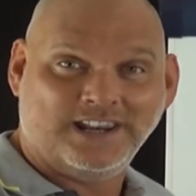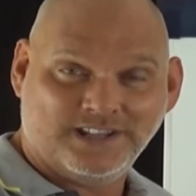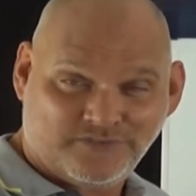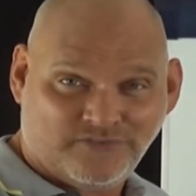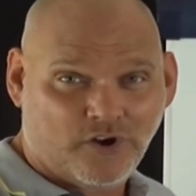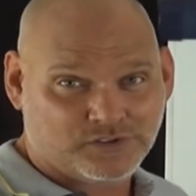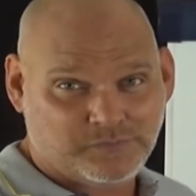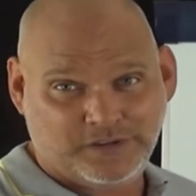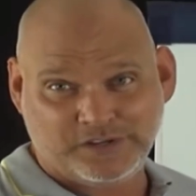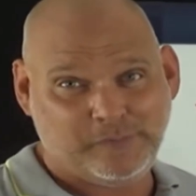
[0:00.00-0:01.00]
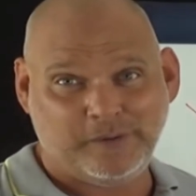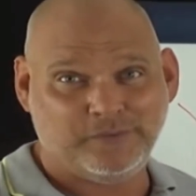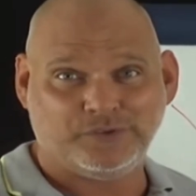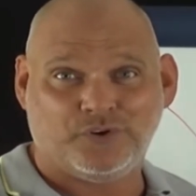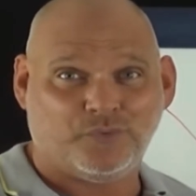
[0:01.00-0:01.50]
It's forced because people
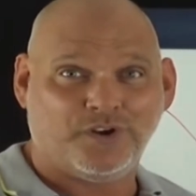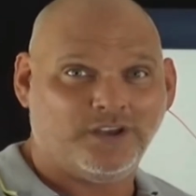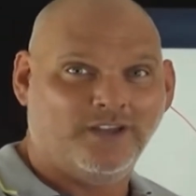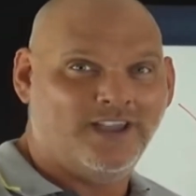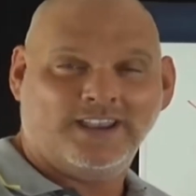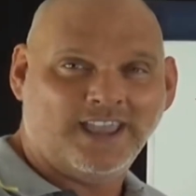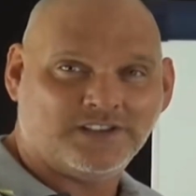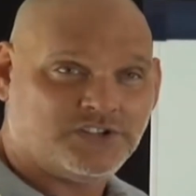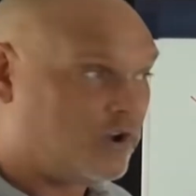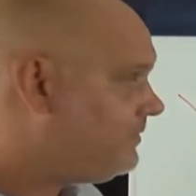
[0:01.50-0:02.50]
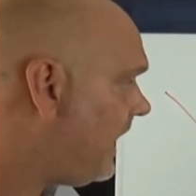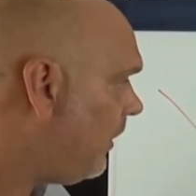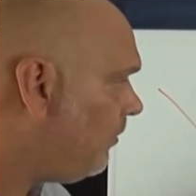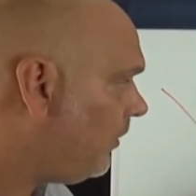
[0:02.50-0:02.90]
don't want to get stopped out,